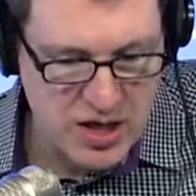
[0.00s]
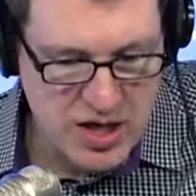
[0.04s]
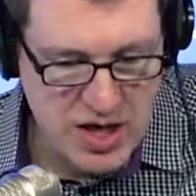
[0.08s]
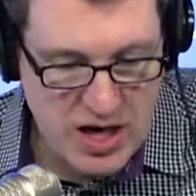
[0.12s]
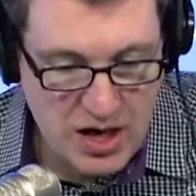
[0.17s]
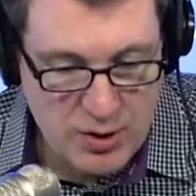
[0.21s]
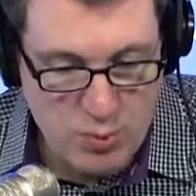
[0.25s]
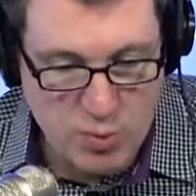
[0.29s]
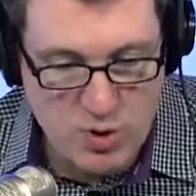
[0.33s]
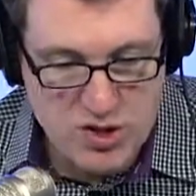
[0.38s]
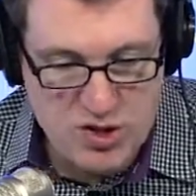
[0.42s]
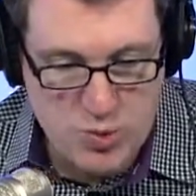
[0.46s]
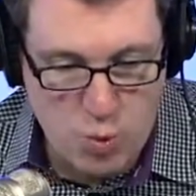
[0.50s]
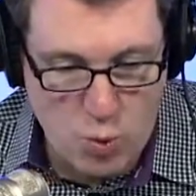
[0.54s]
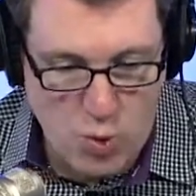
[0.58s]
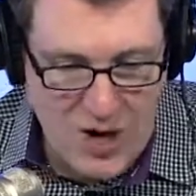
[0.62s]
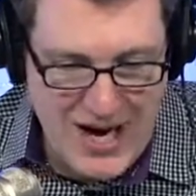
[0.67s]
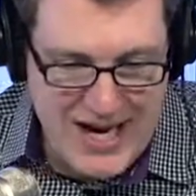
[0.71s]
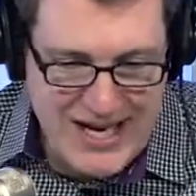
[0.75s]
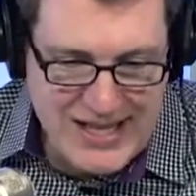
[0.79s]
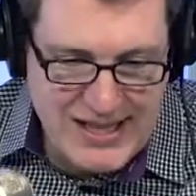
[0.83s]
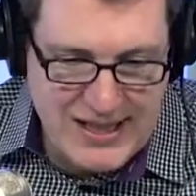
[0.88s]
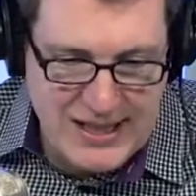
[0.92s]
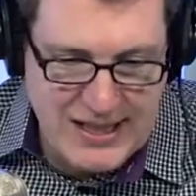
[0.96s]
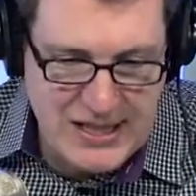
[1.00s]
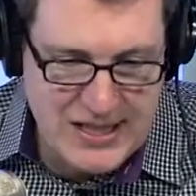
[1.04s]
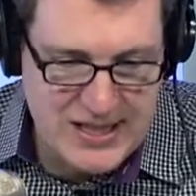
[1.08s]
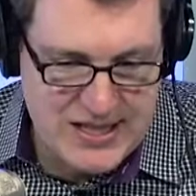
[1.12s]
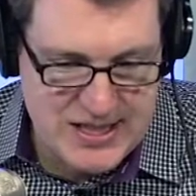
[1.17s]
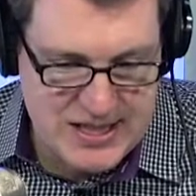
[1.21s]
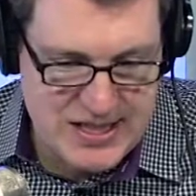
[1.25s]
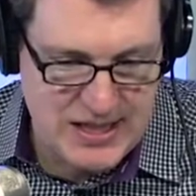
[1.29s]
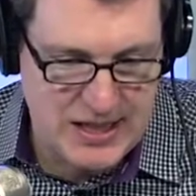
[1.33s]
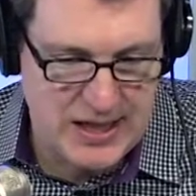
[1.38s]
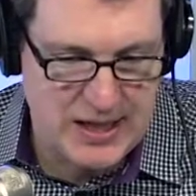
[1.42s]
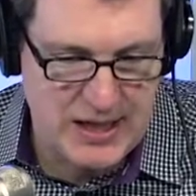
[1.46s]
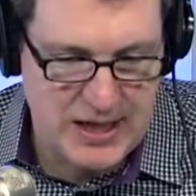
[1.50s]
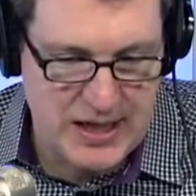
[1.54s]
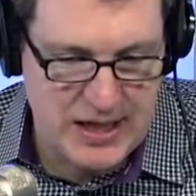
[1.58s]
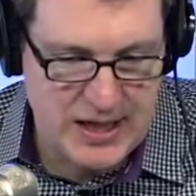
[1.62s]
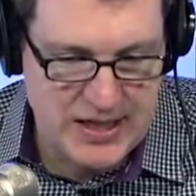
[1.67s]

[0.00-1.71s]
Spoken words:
and was widely seen